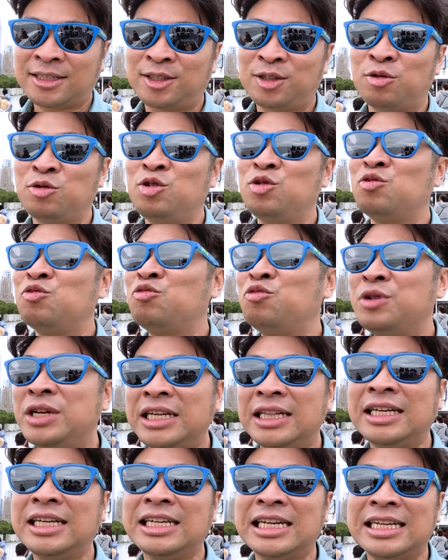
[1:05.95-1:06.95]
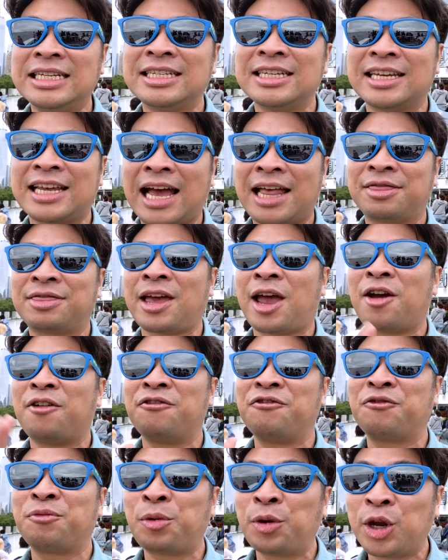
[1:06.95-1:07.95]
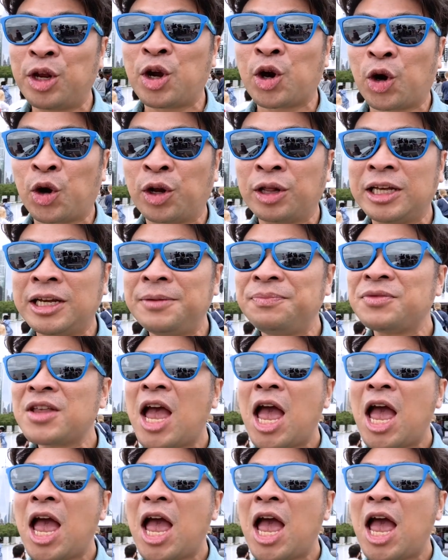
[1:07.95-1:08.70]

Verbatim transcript: So you really need to get there pretty early.